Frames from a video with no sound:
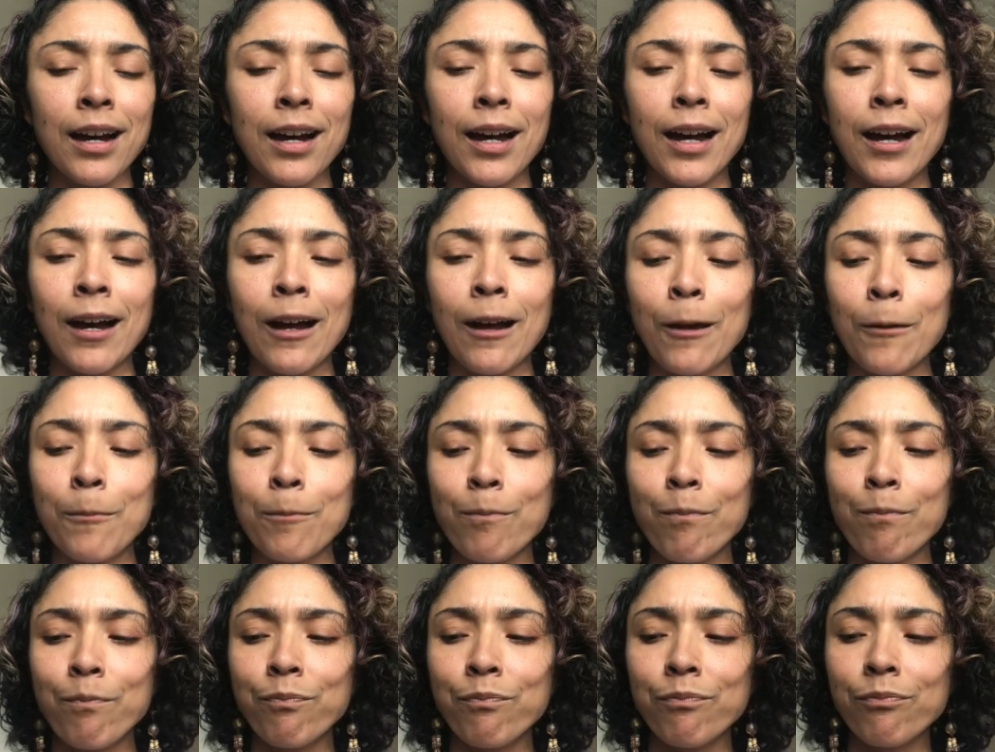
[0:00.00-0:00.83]

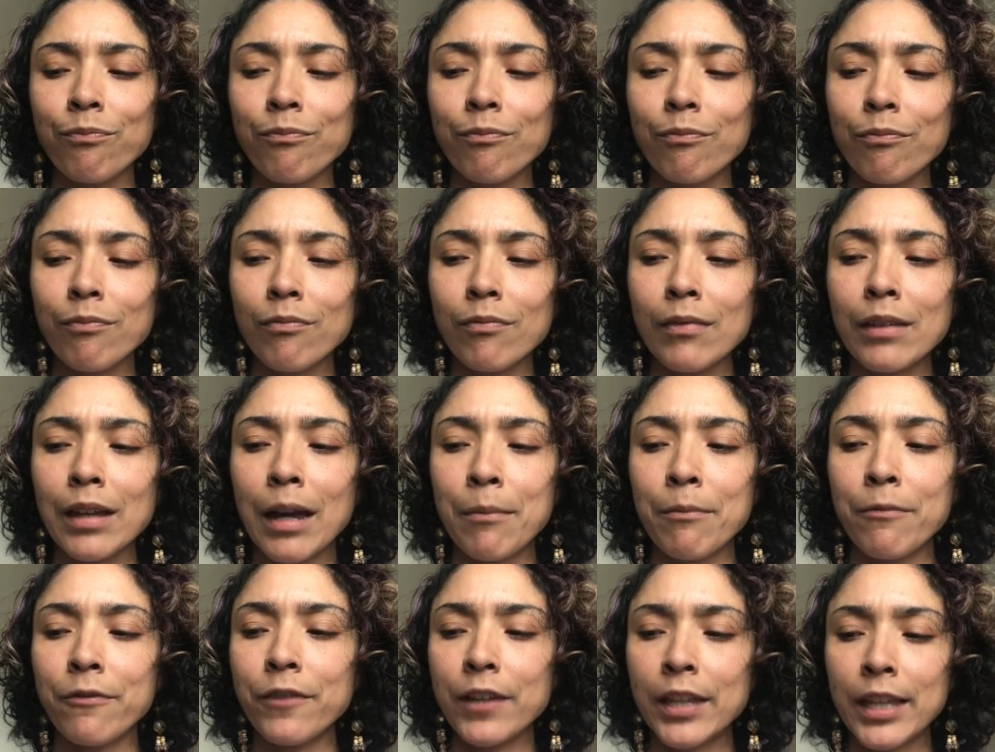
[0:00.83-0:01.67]
I'm
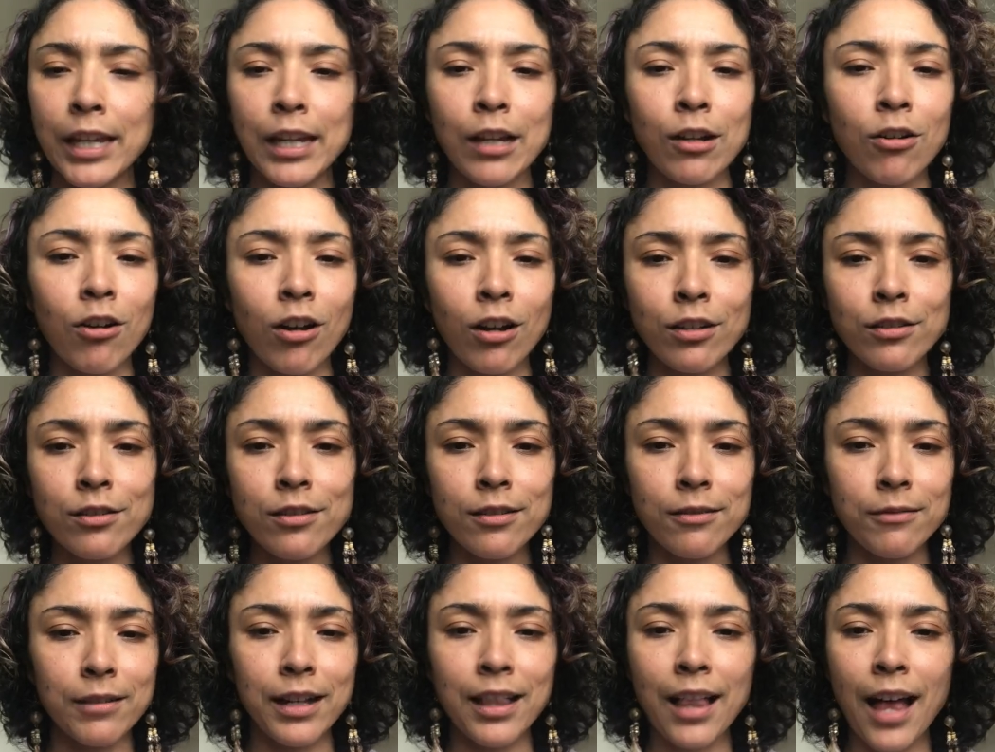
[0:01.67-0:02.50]
feeling called to
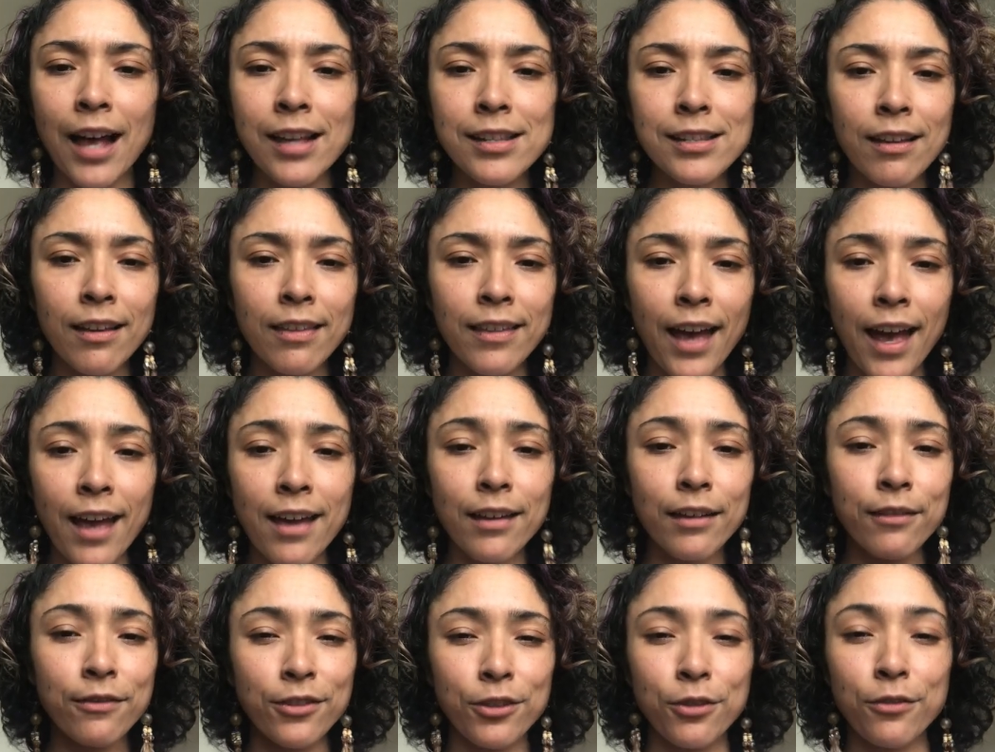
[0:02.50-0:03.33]
do a class on that.
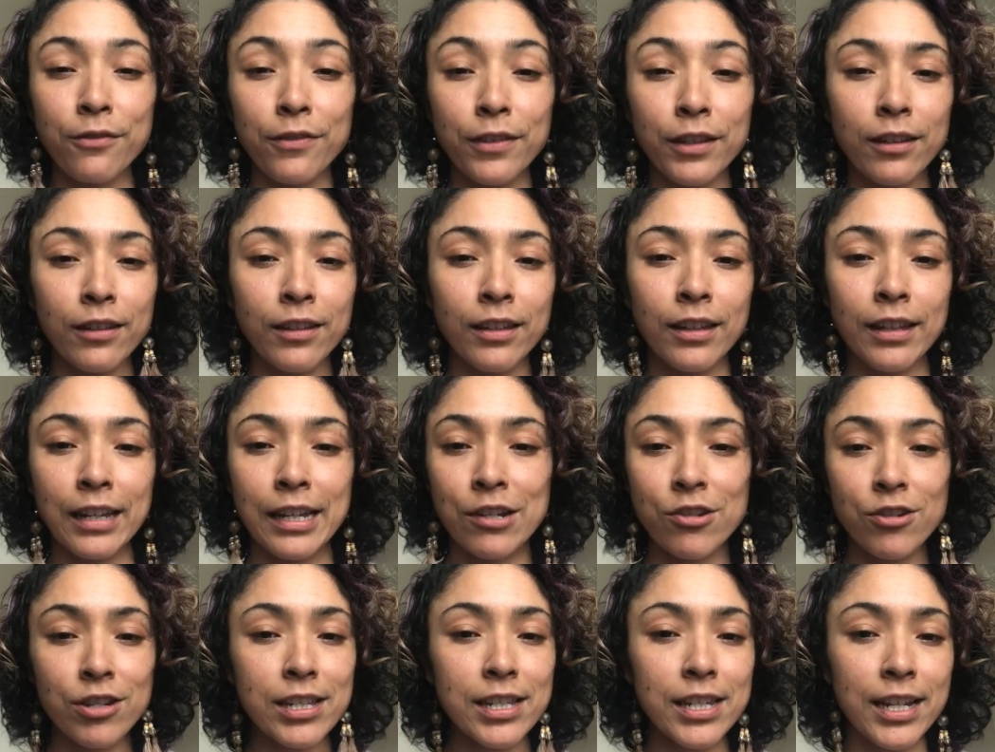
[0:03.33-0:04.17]
If you feel
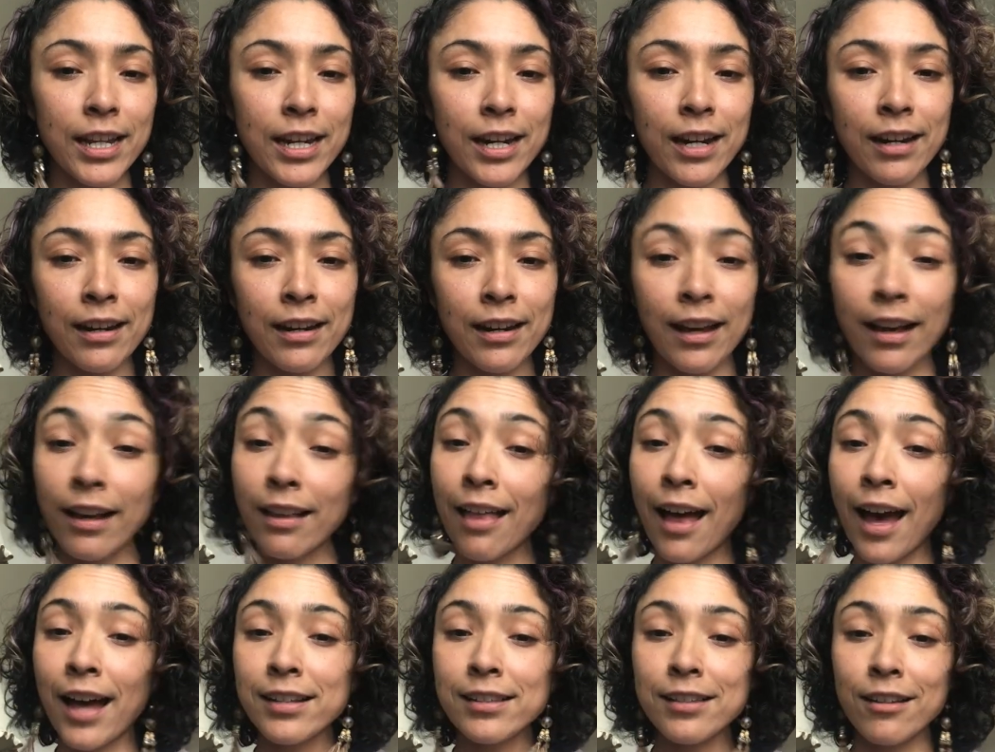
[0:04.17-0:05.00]
interested in a
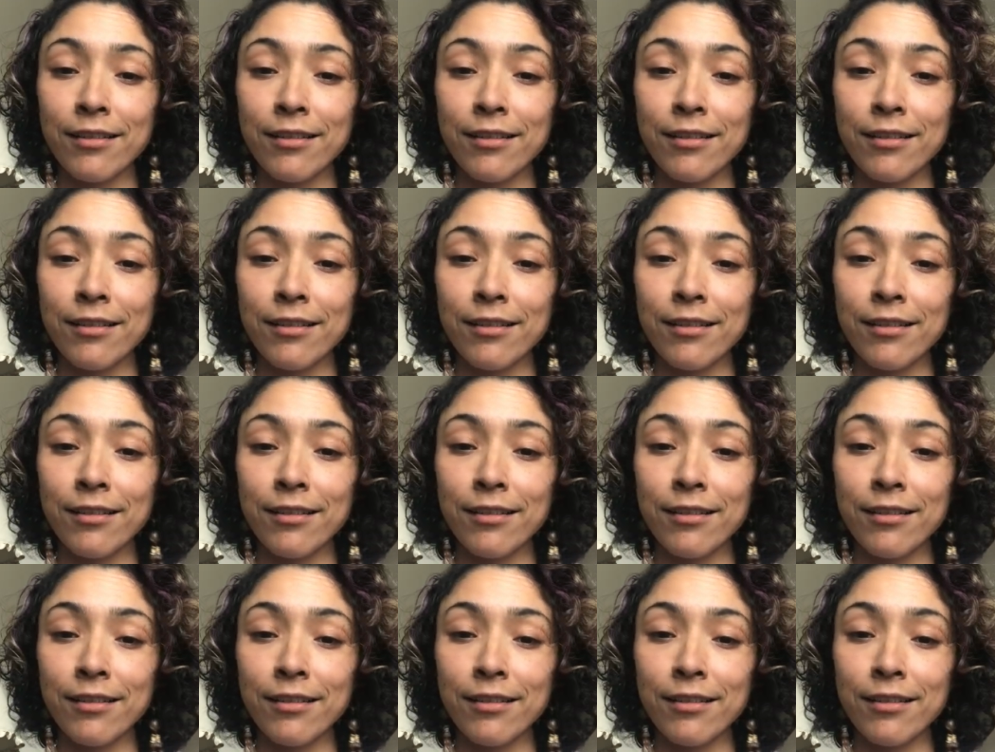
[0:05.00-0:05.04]
class